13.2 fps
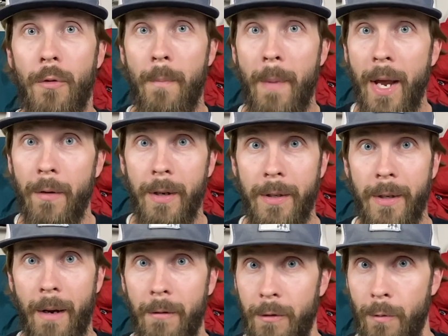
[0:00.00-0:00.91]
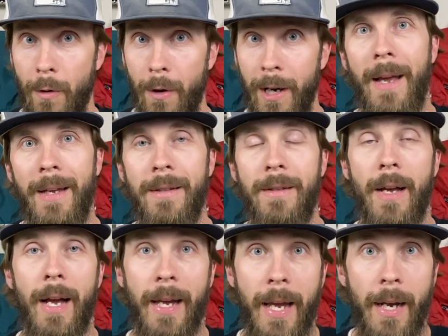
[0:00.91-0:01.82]
main reason I was worried is,
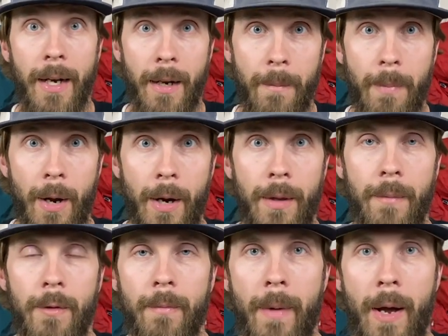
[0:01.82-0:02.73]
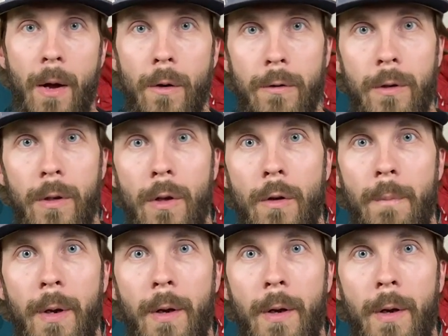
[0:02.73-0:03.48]
again, comparing them to my Ultra Lone Peak